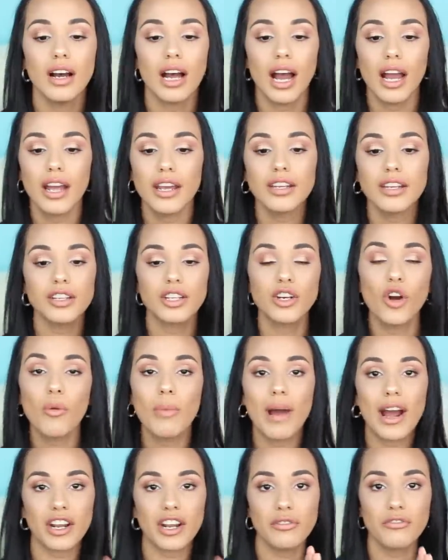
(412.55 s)
I
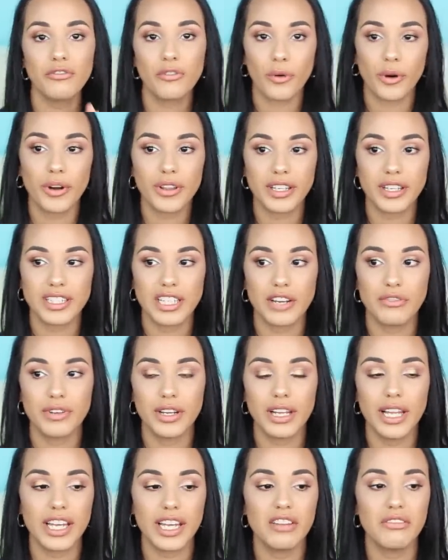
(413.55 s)
go back and forth because I
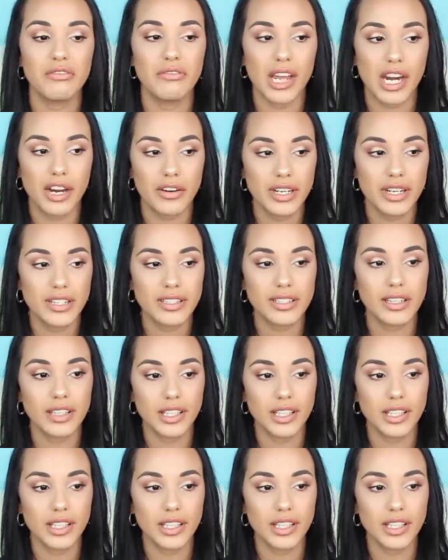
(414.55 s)
feel like it varies